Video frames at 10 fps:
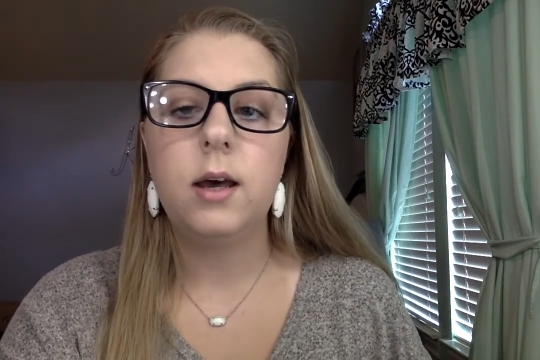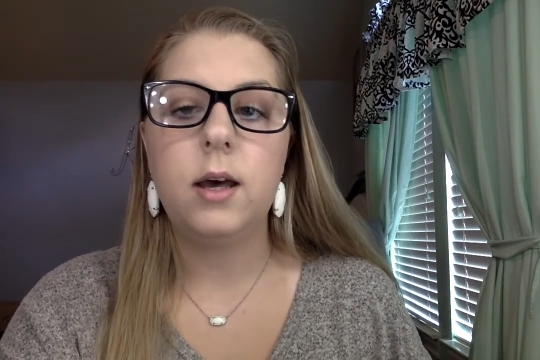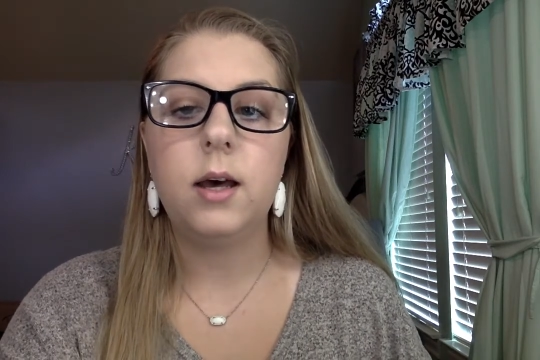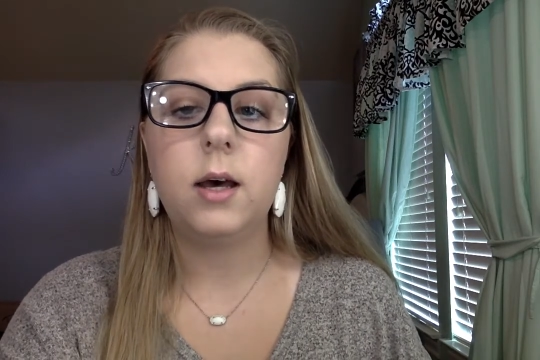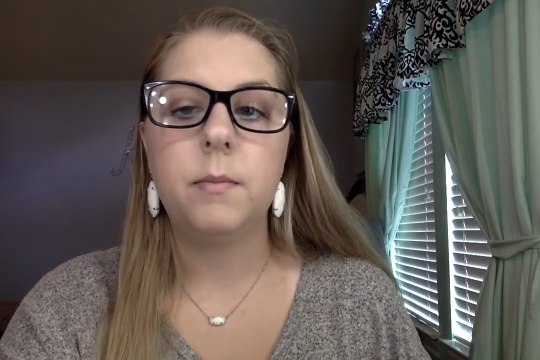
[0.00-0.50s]

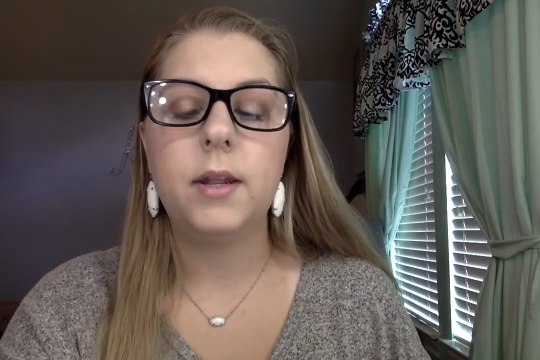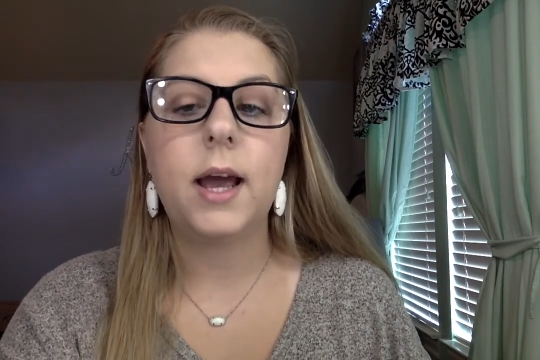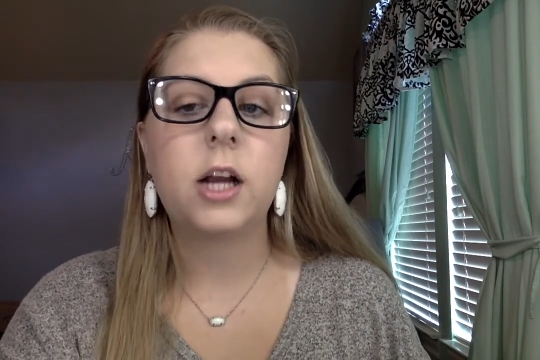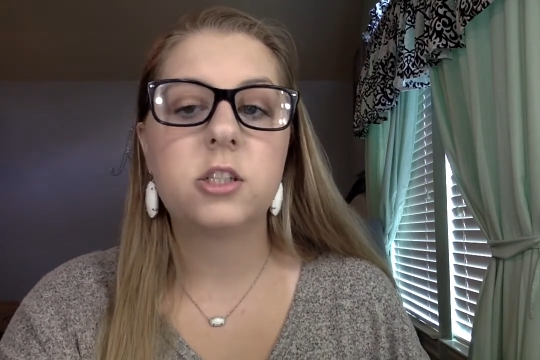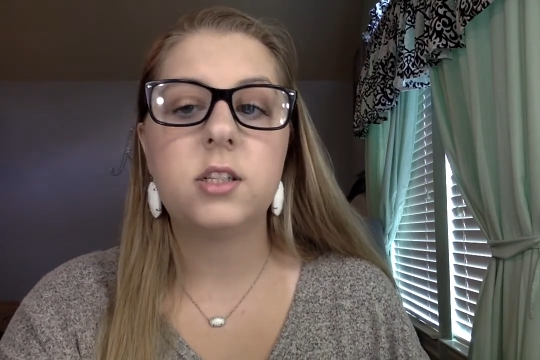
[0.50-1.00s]
It
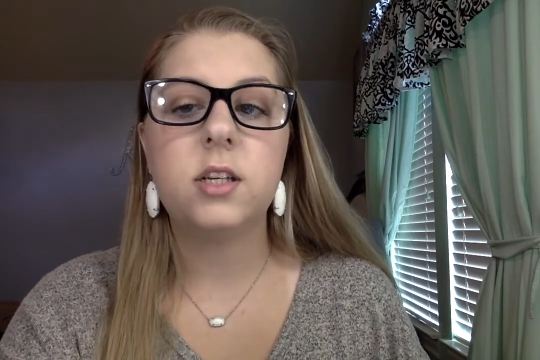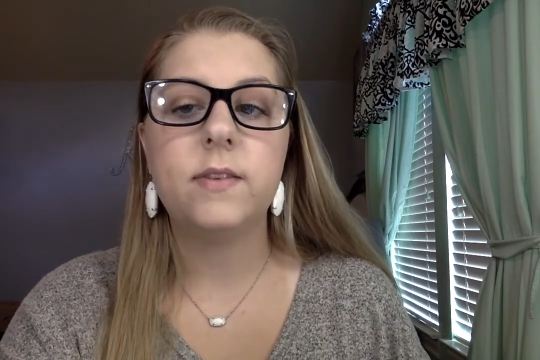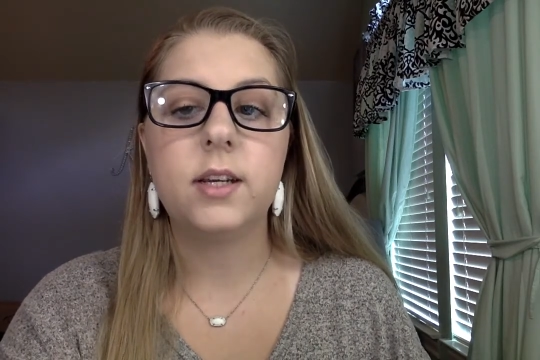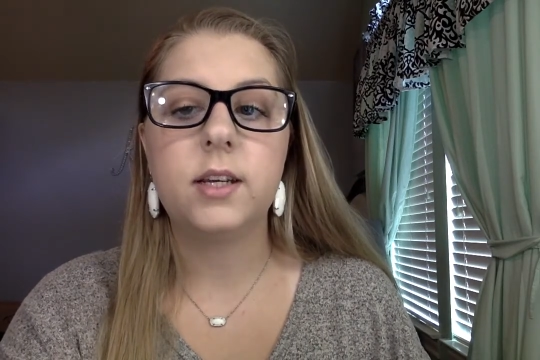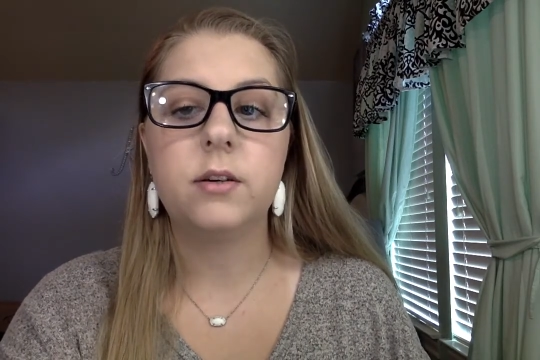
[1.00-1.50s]
actually
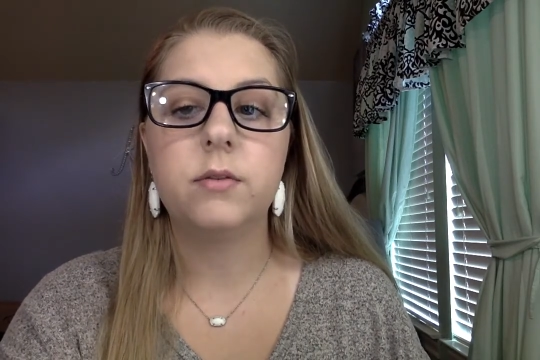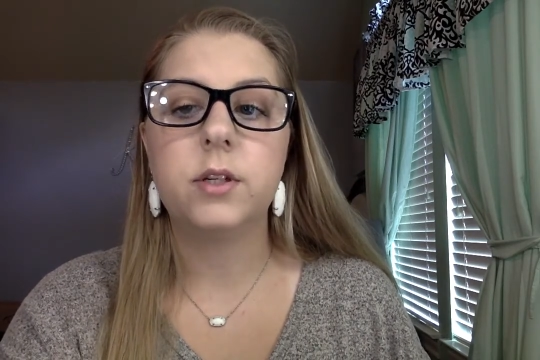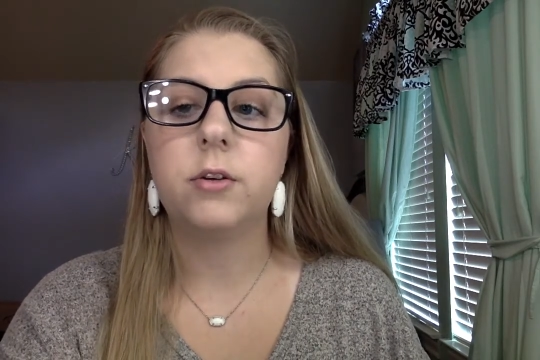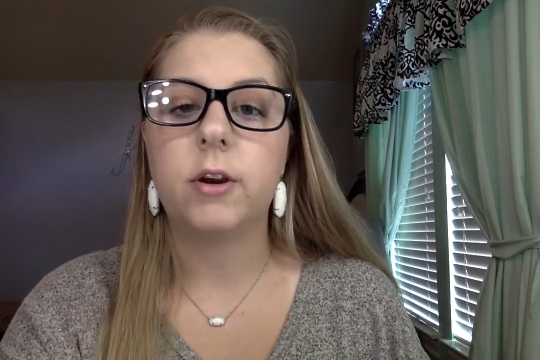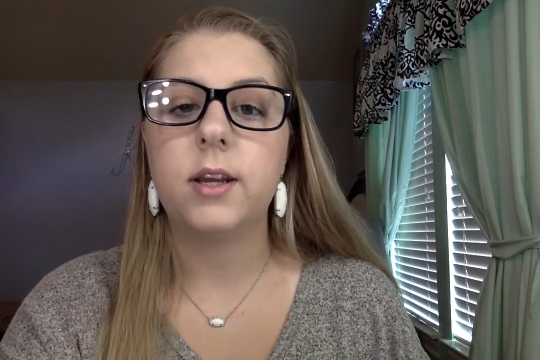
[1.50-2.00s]
even killed the
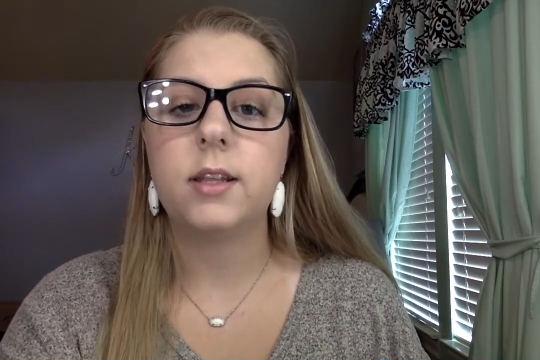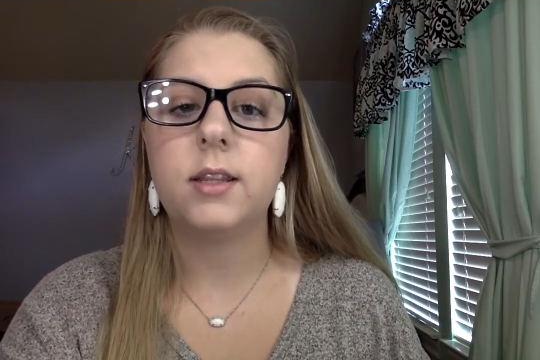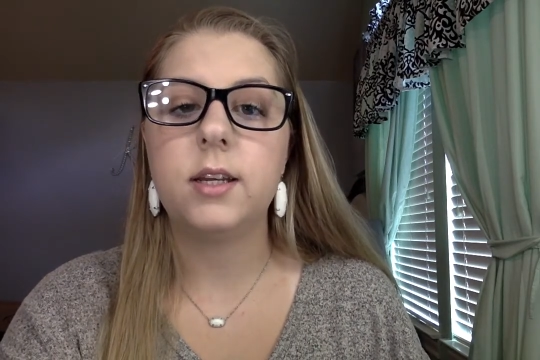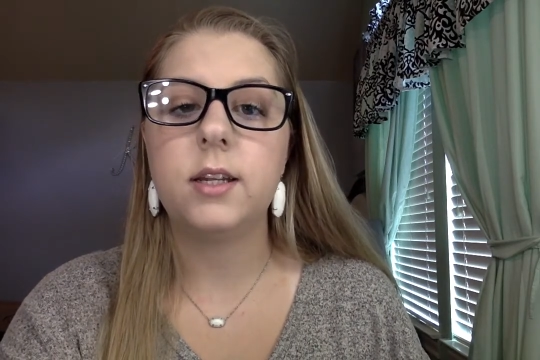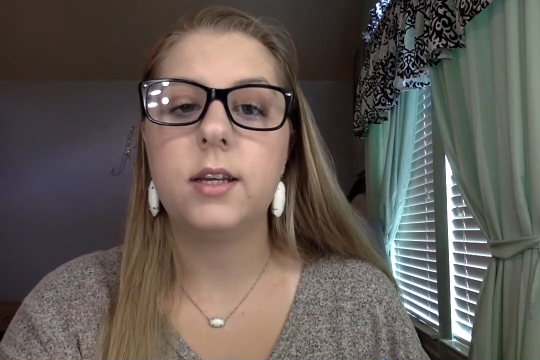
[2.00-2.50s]
great
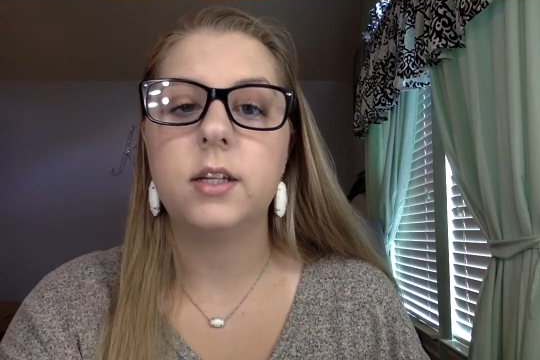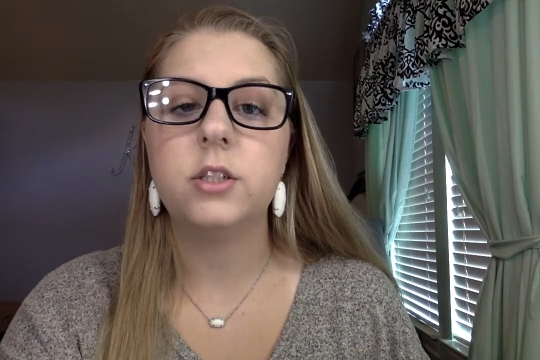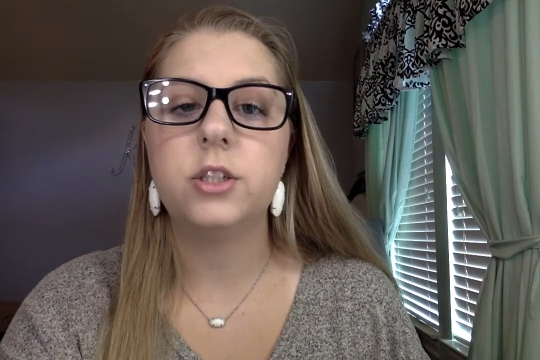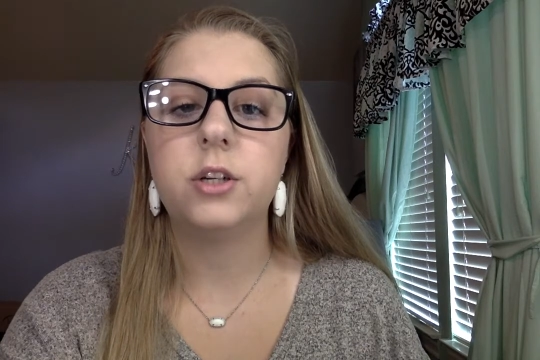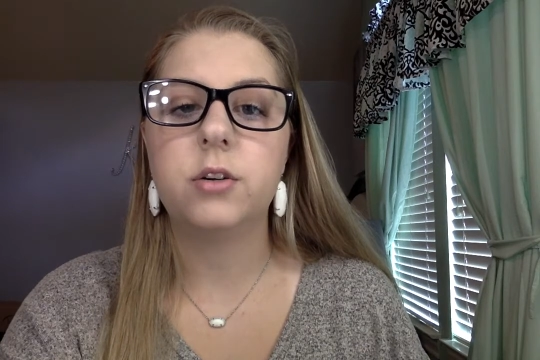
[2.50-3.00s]
Athenian
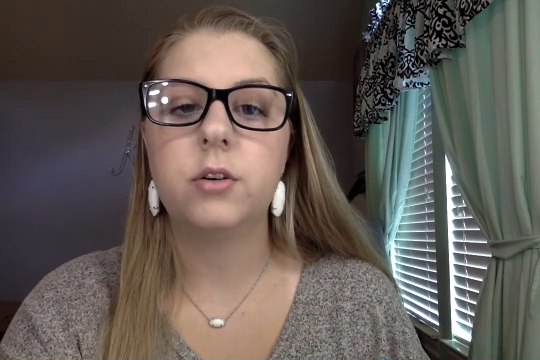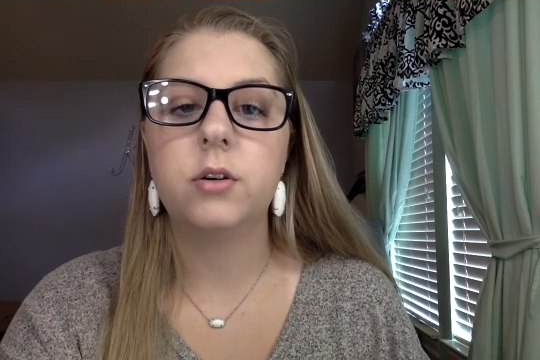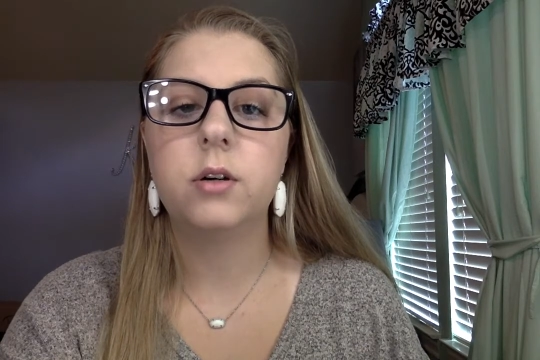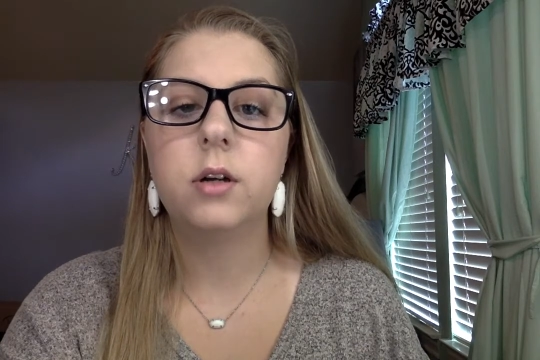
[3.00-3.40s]
general